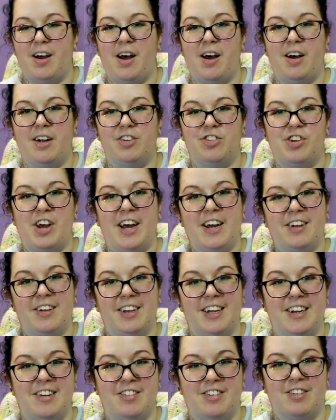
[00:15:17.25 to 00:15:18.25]
a
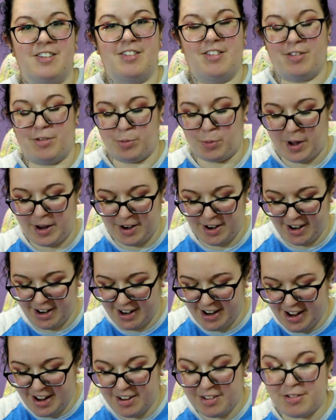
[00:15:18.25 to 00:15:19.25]
jack-o'-lantern sweater
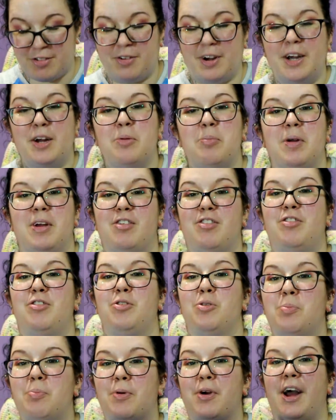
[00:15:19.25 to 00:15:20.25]
so I could be
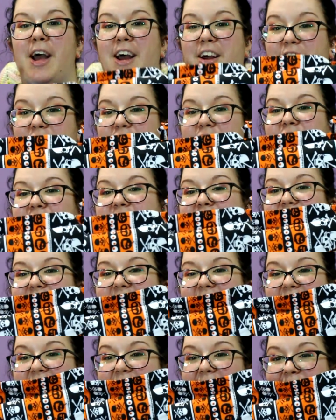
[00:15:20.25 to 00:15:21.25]
super extra
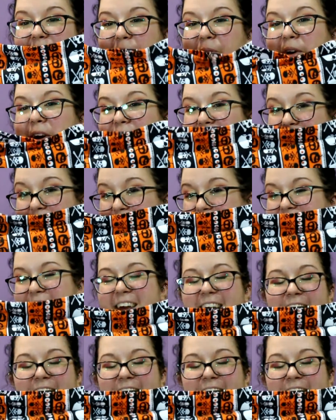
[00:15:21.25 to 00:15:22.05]
and wear it with,